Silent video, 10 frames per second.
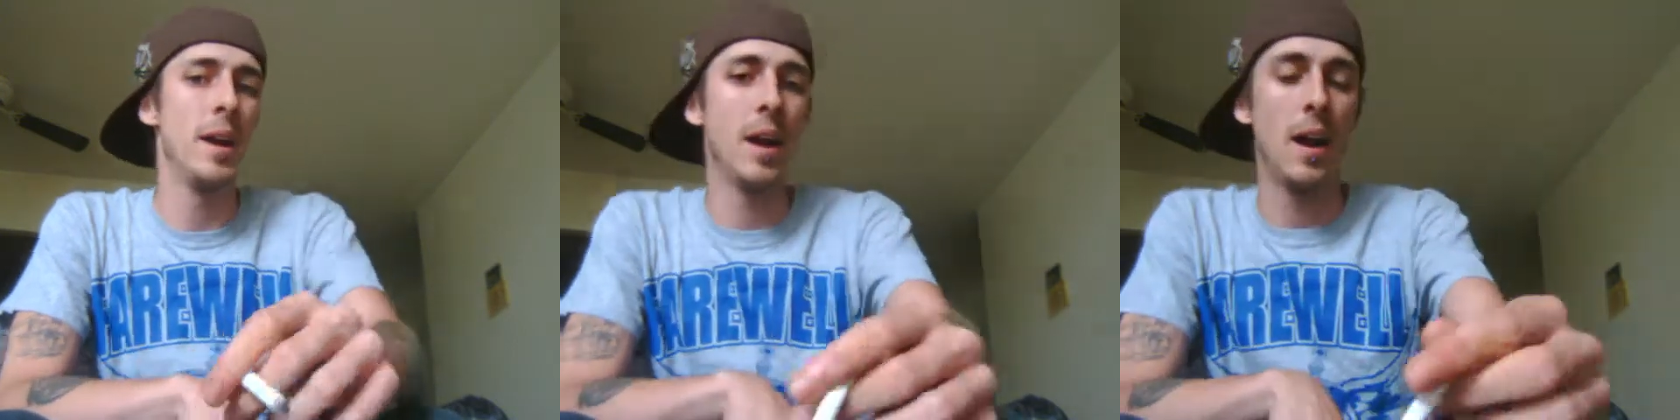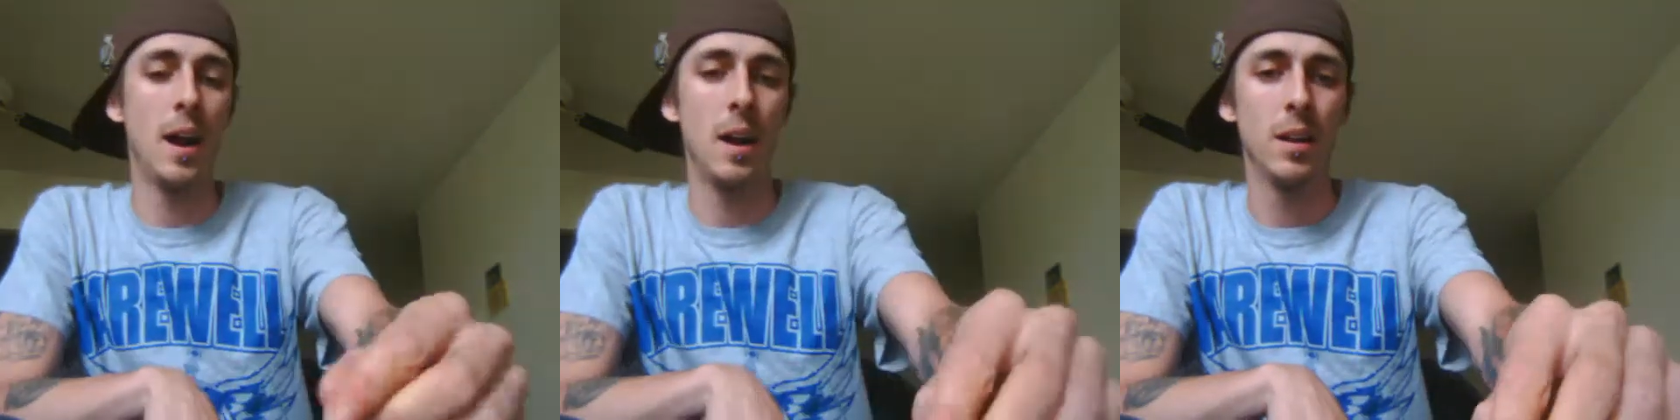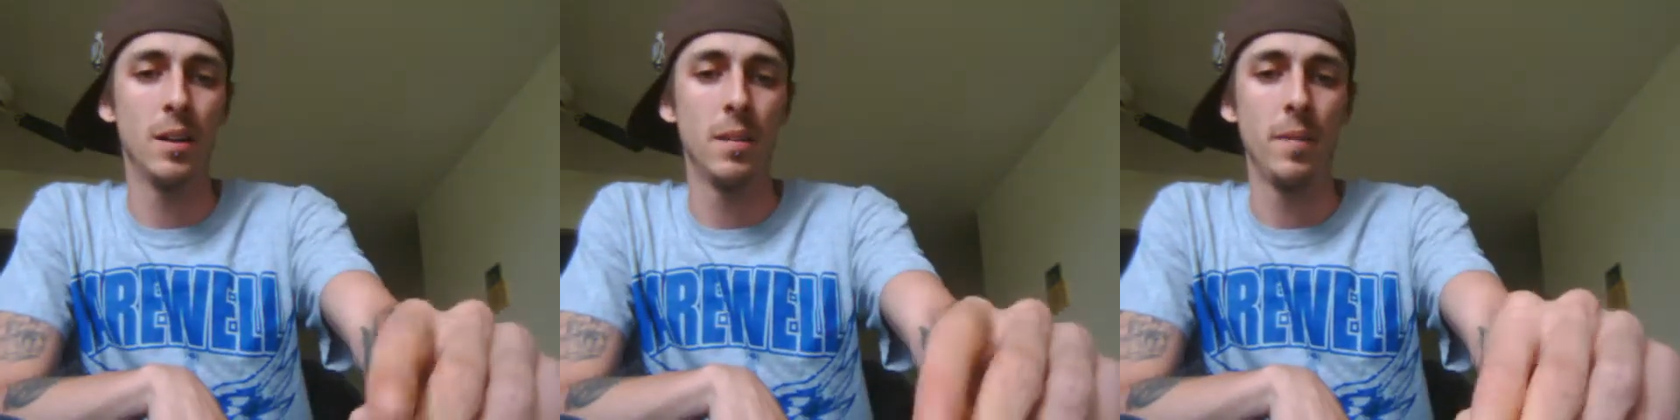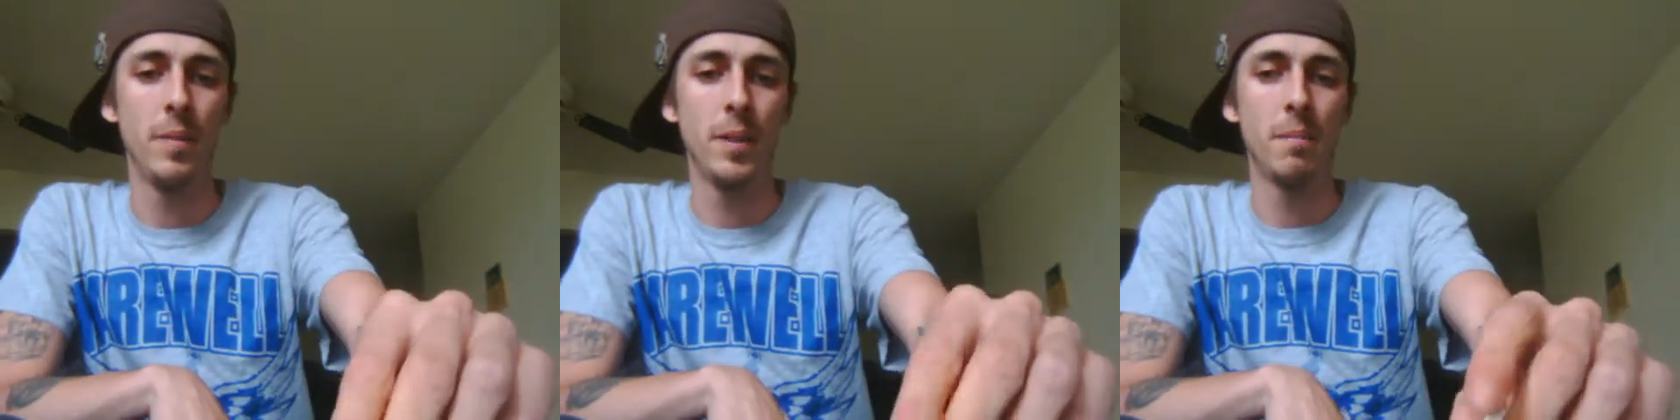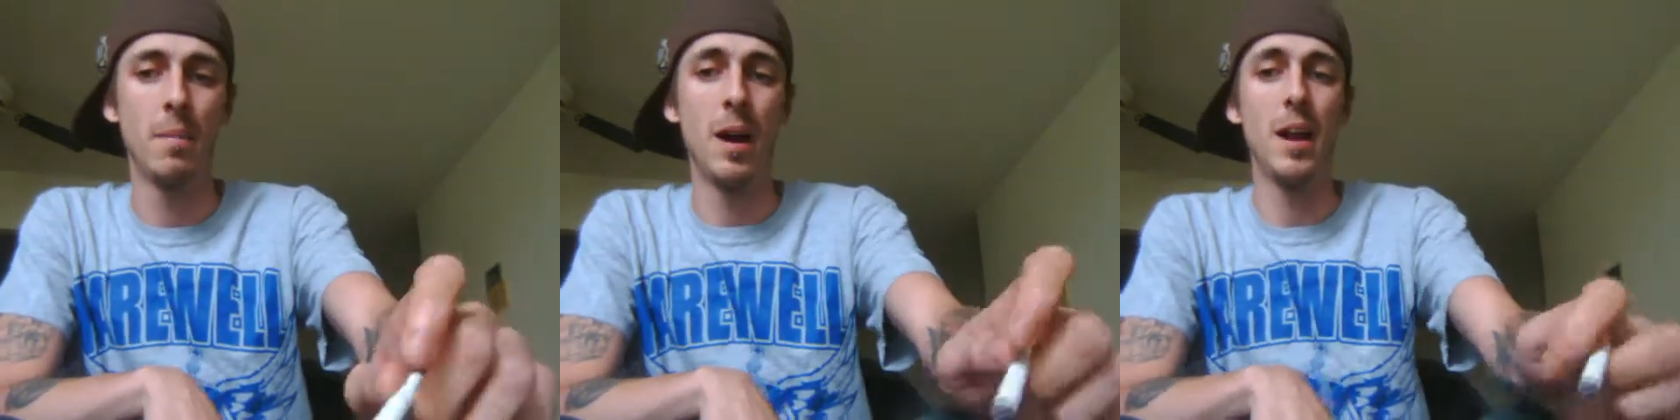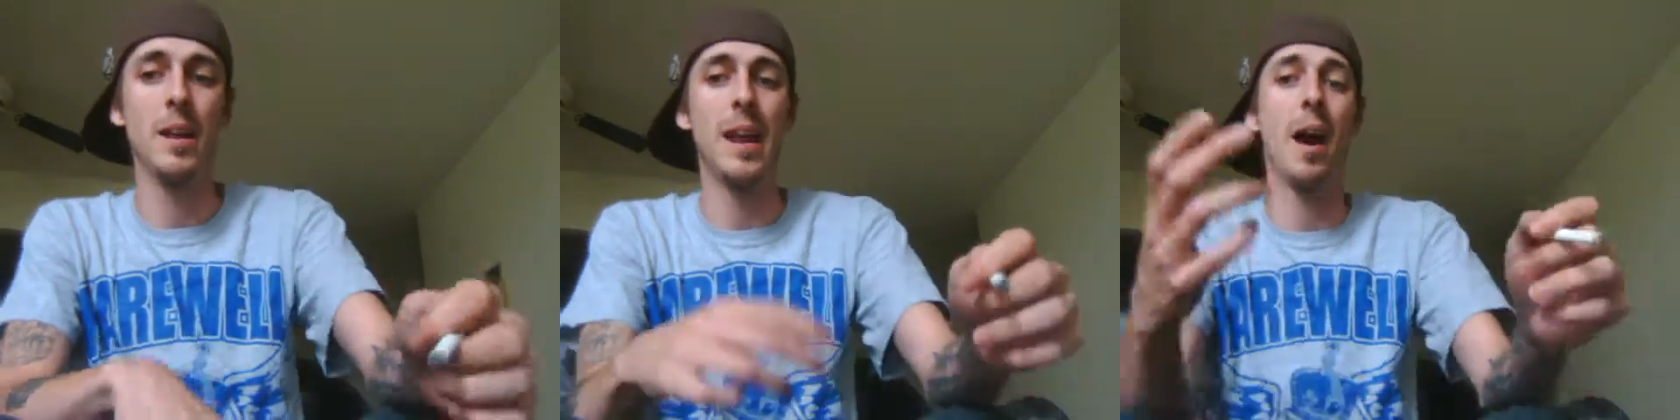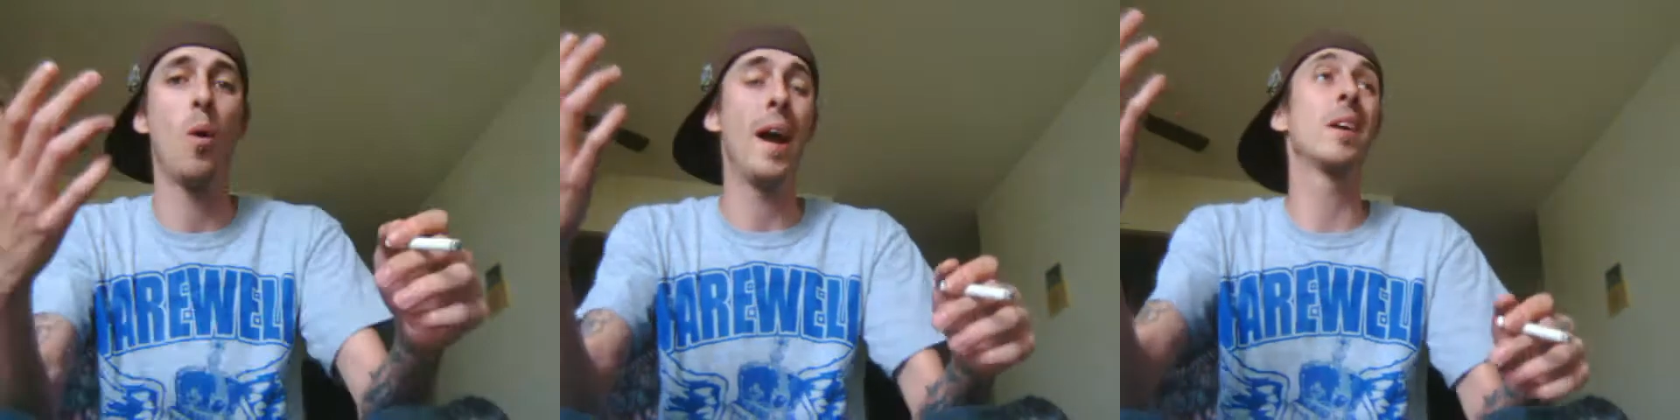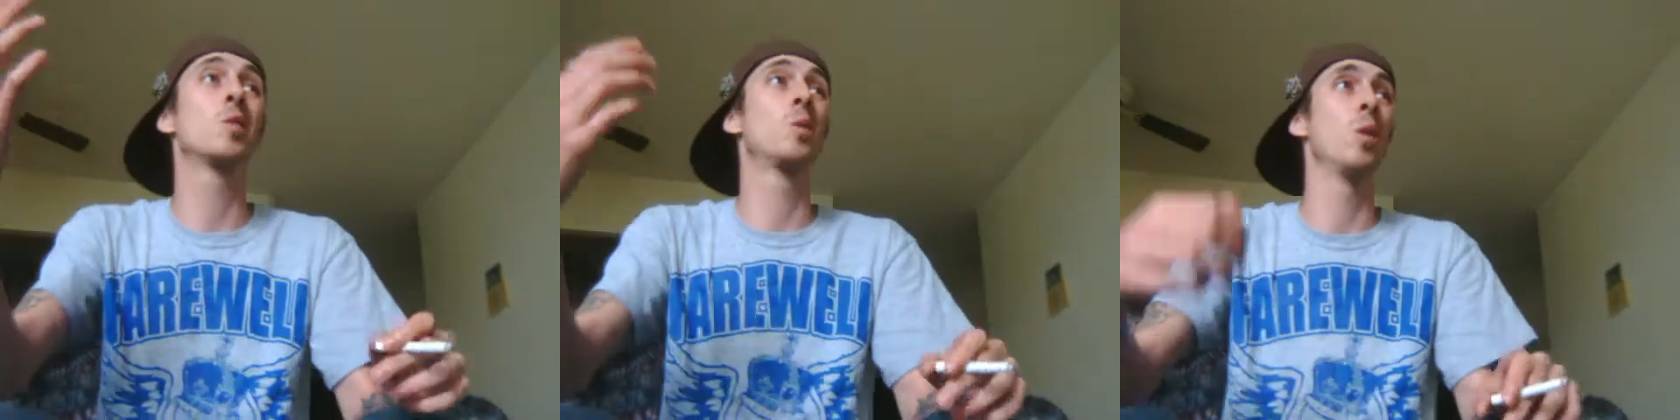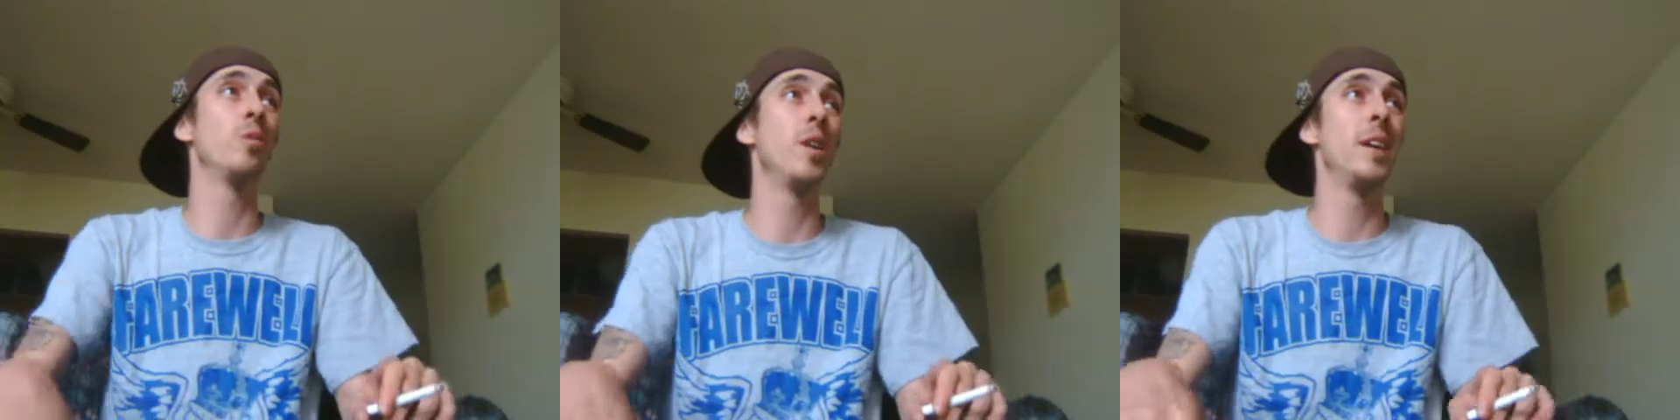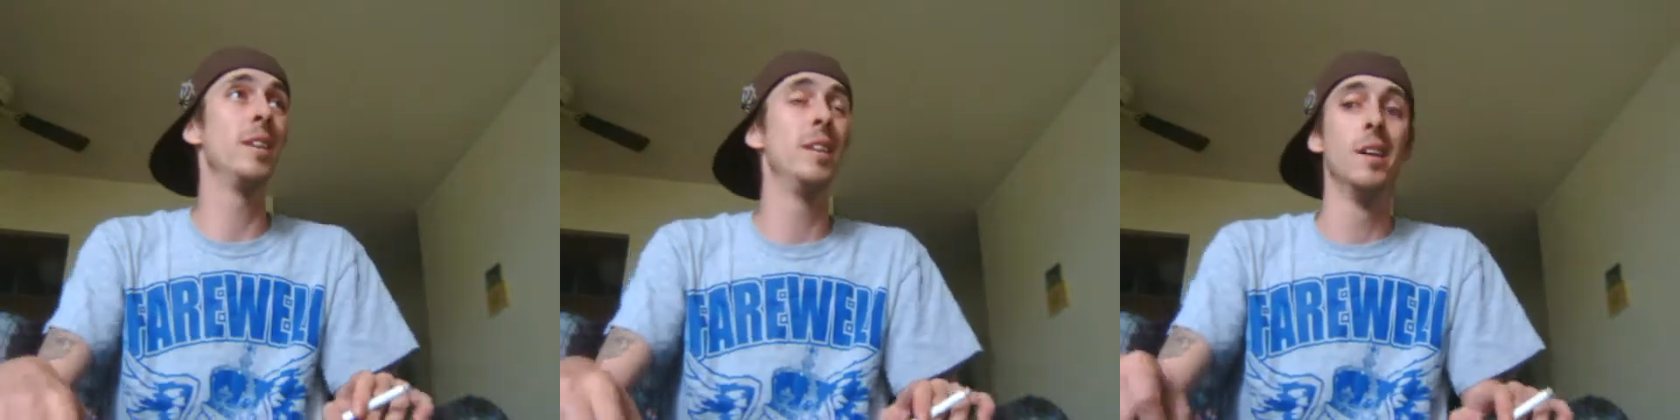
uh, my now ex-girlfriend.